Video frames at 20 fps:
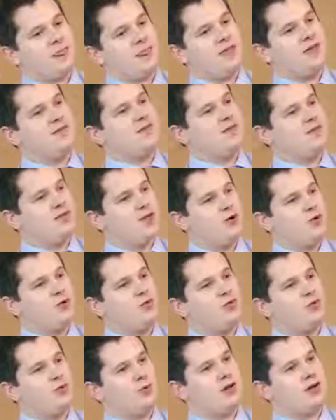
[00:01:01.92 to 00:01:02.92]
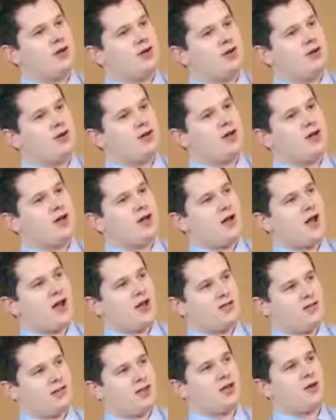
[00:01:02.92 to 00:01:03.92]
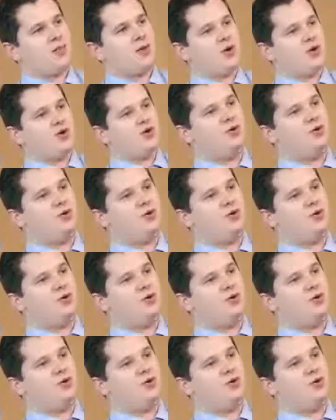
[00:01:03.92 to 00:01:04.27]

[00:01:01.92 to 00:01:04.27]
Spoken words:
even now, when I think about